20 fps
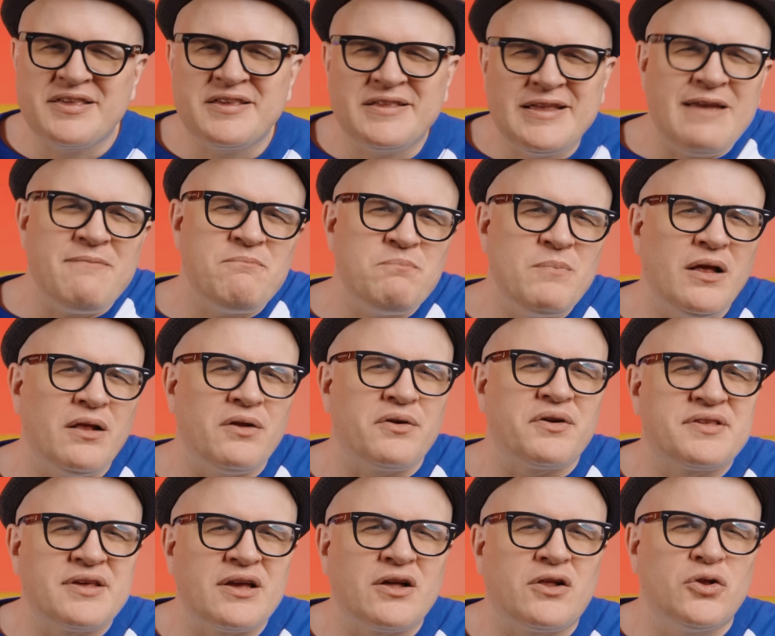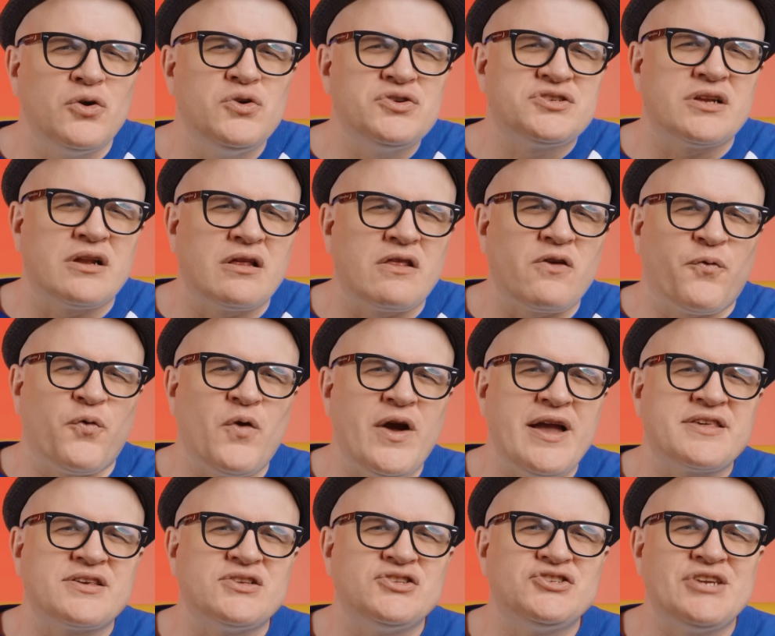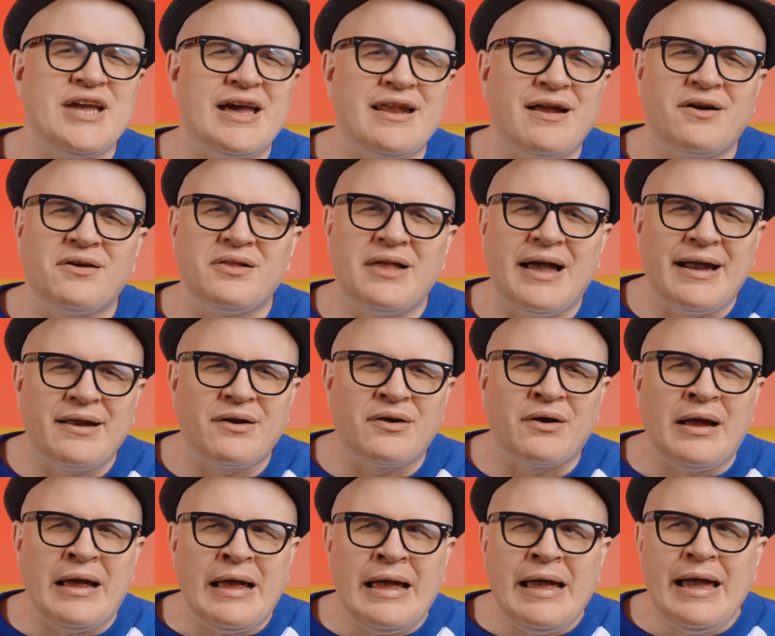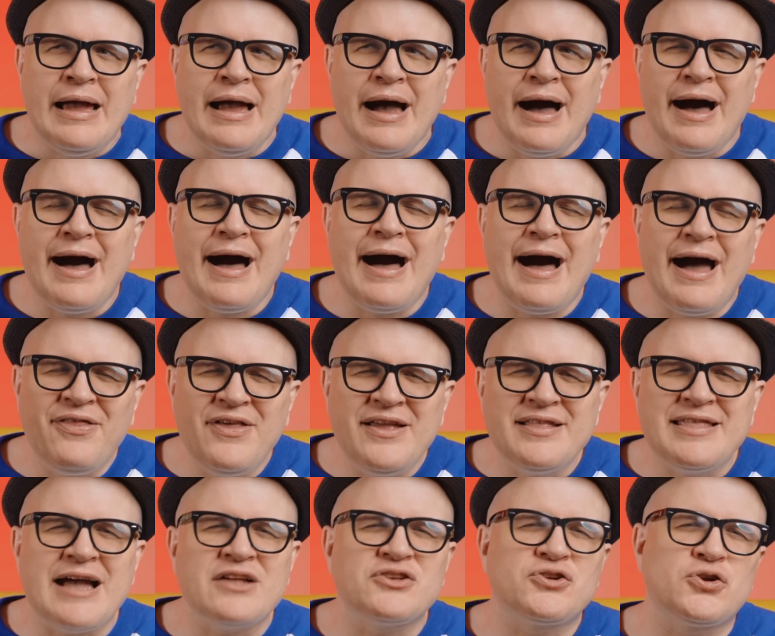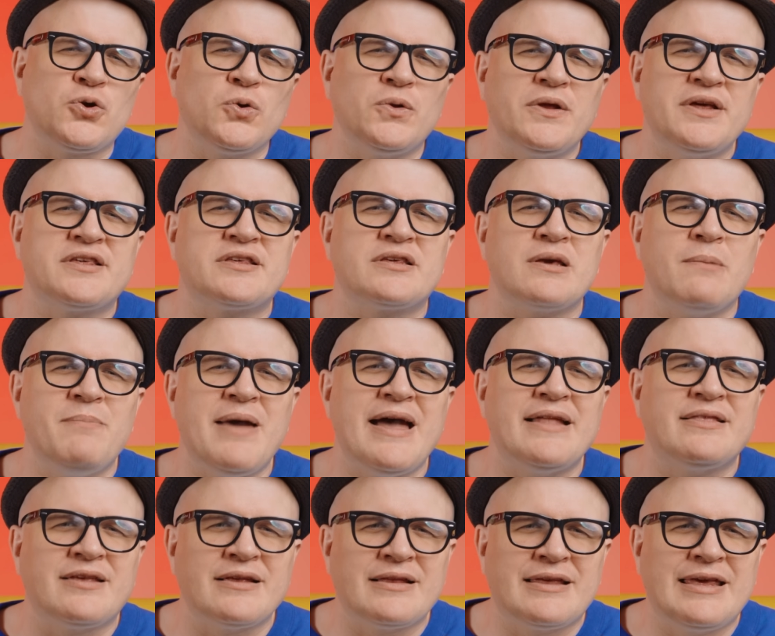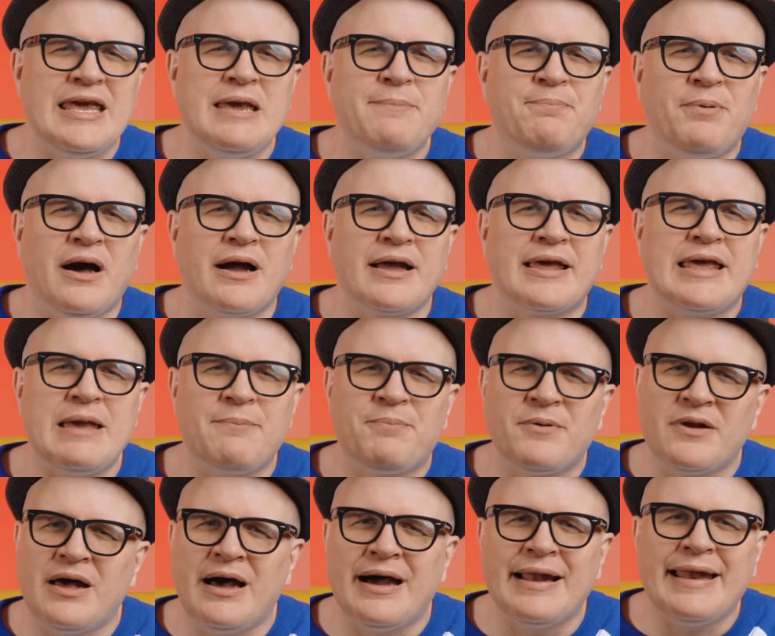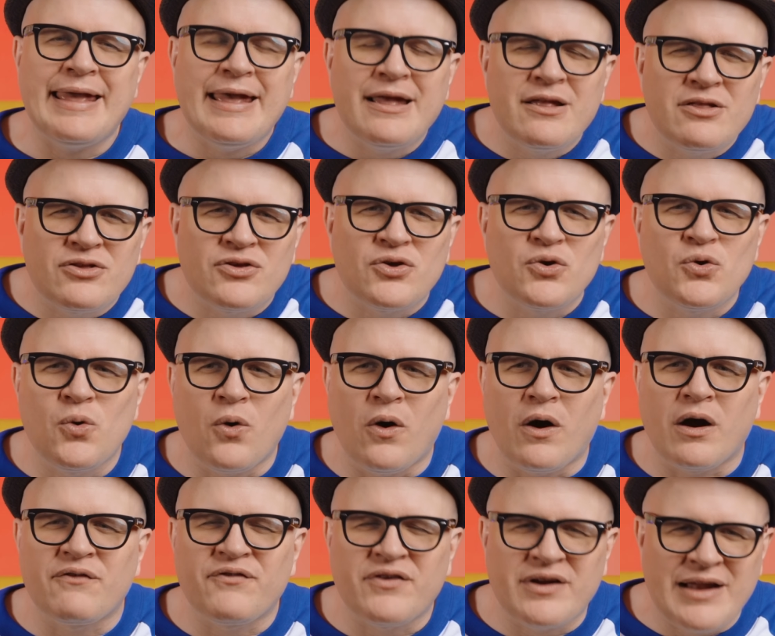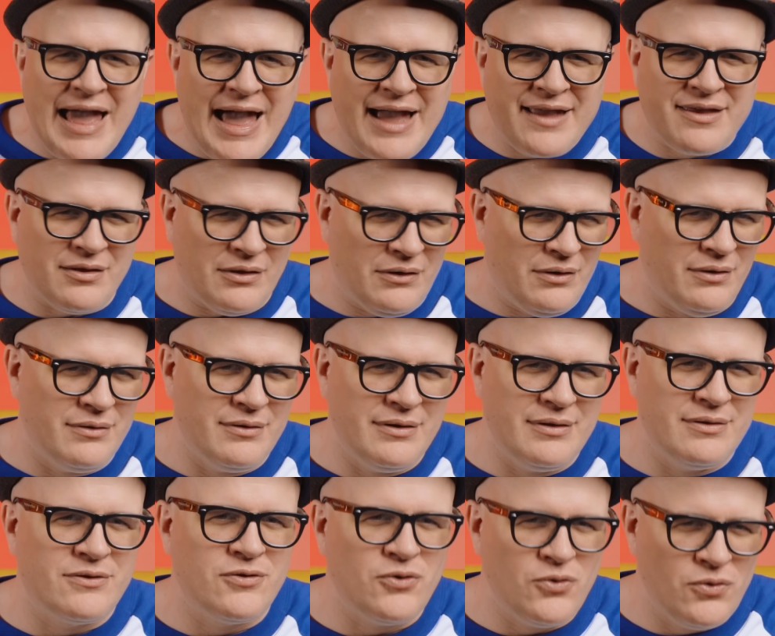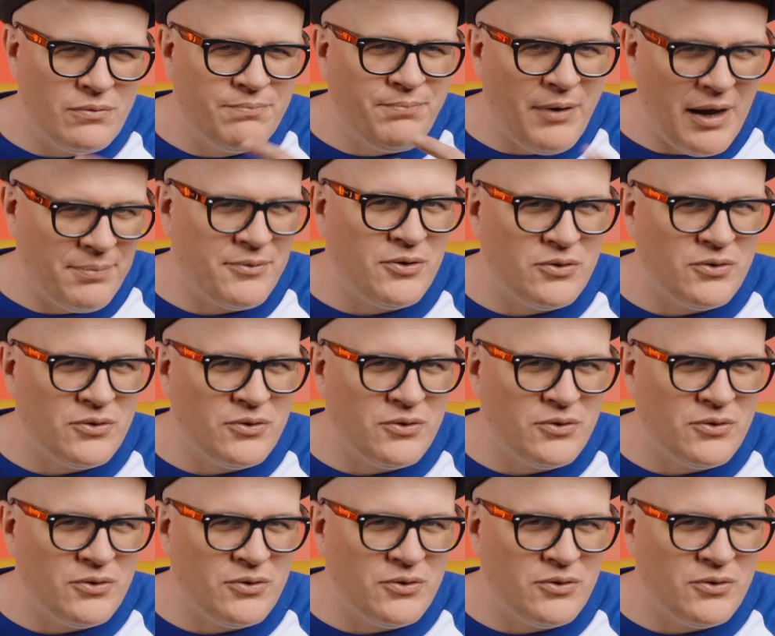Steve Miller's inclusion of the phrase in Jet Airliner, I think that truly cemented keep on keeping on into our vernacular, into pop